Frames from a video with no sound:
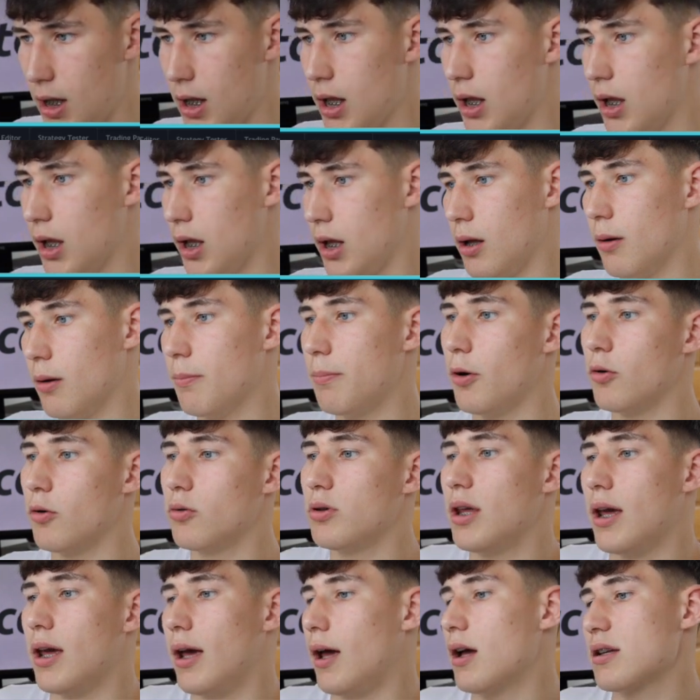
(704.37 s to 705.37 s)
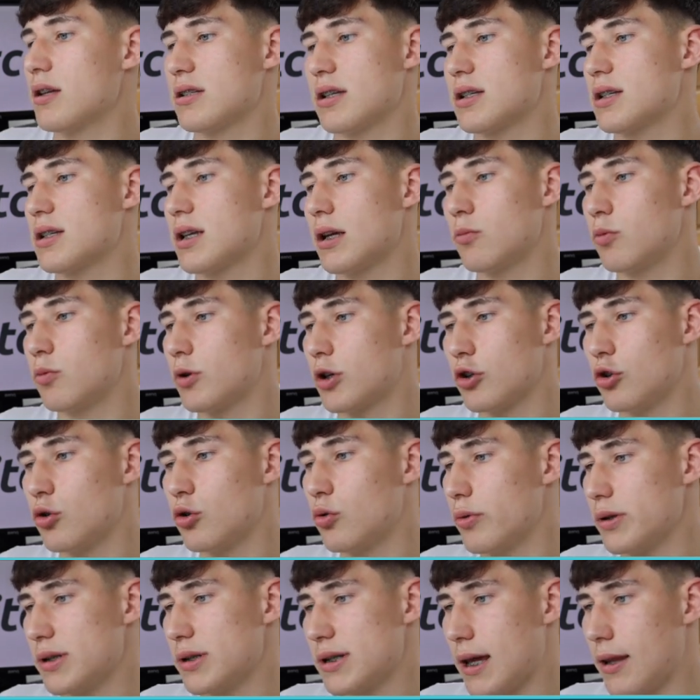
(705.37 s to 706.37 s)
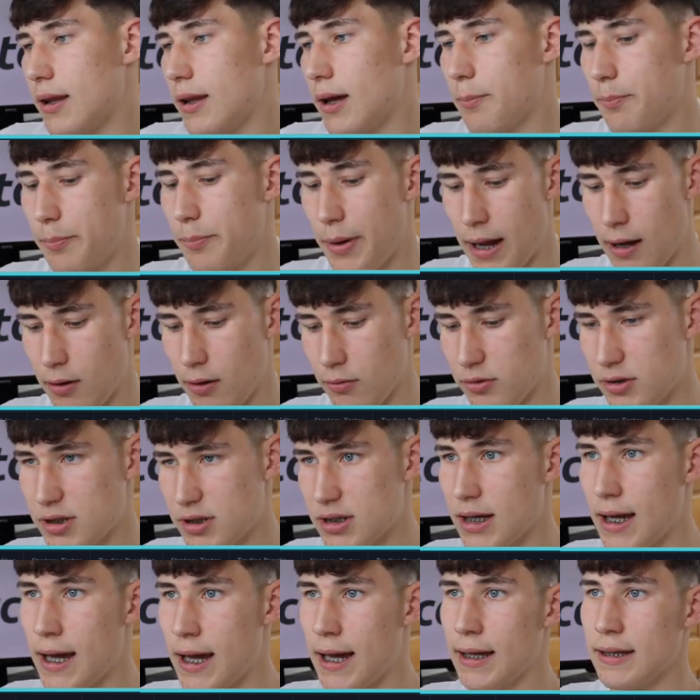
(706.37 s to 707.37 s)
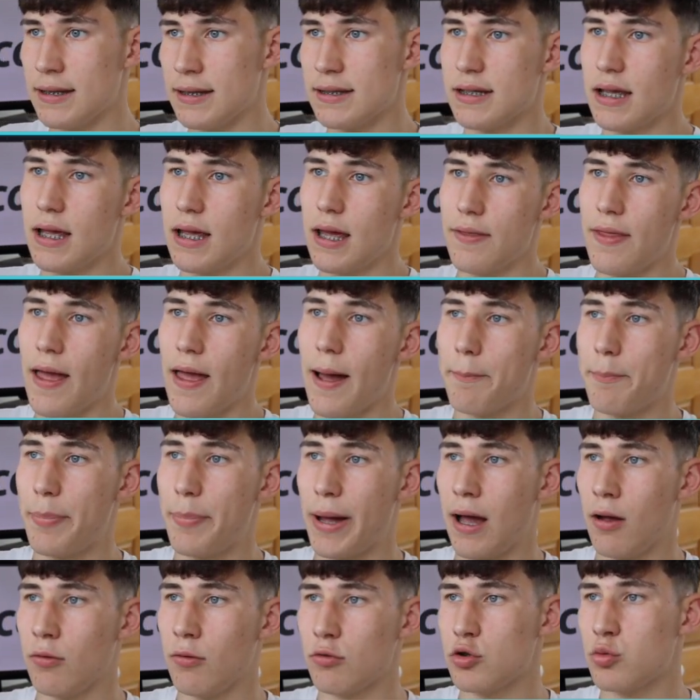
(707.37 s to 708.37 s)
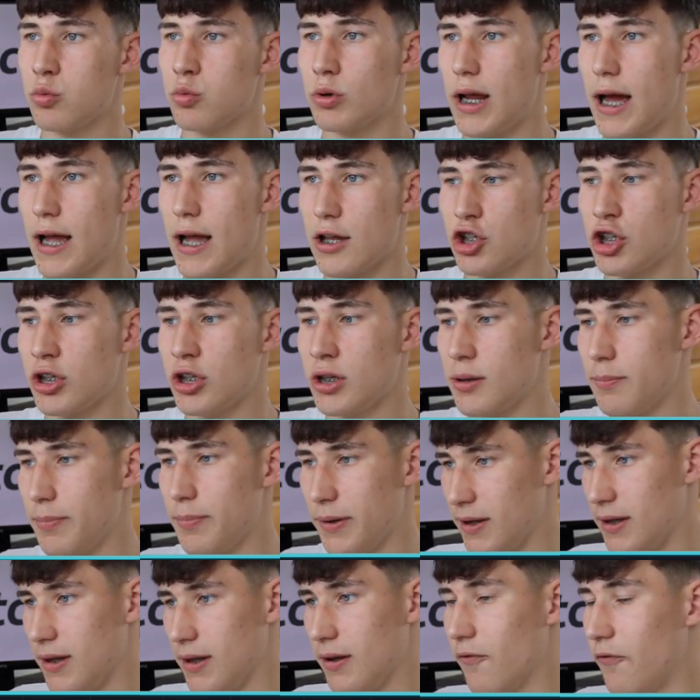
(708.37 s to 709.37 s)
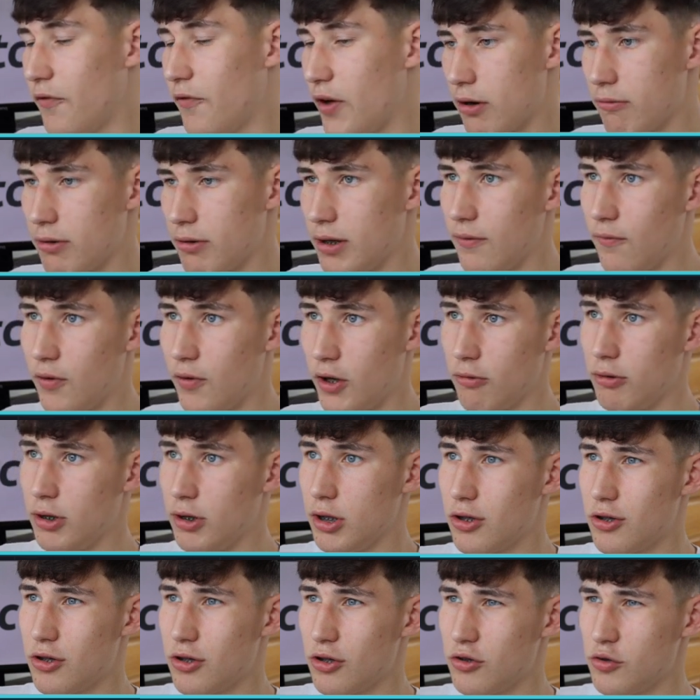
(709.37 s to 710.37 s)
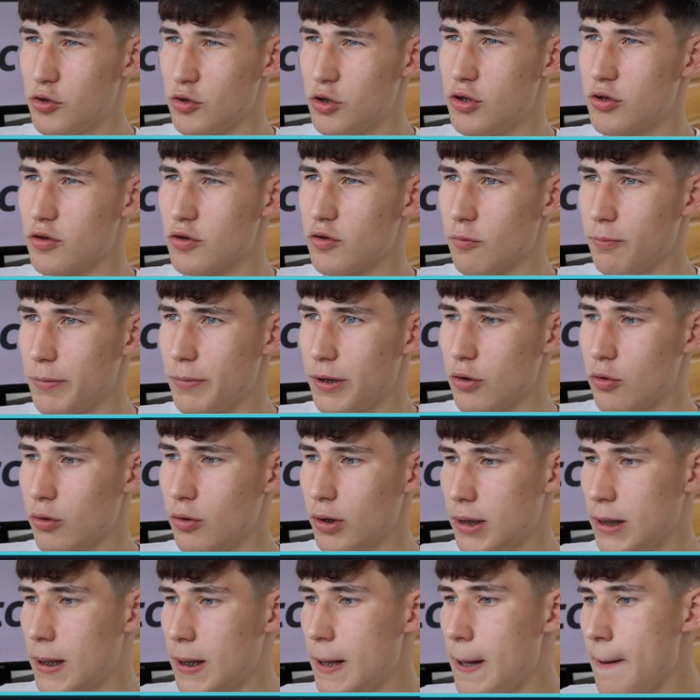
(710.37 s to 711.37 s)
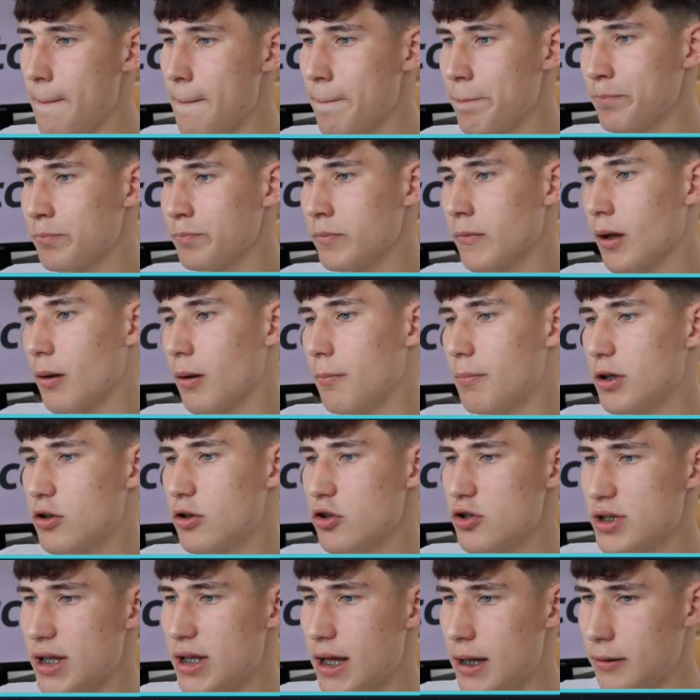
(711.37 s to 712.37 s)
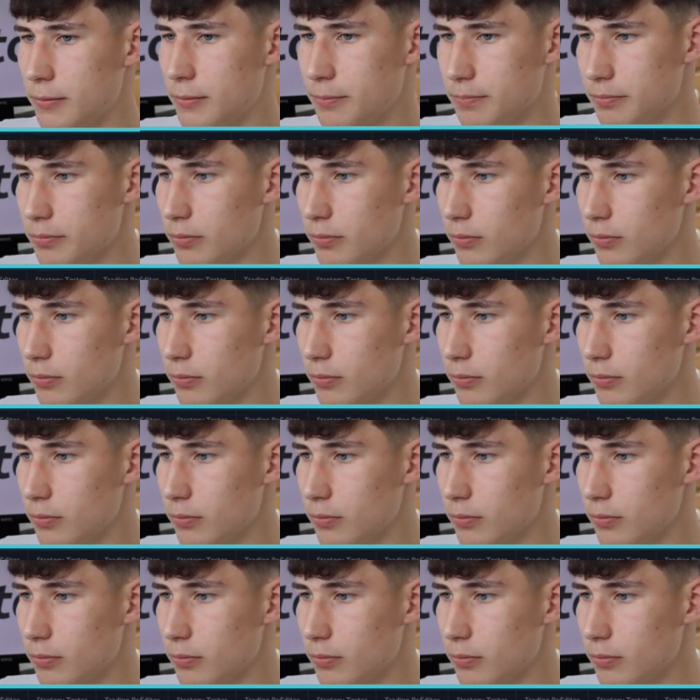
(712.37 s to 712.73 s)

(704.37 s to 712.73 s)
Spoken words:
But yeah, as I said, we can always get that bounce, and that bounce would actually be very, very good news for Bitcoin, because then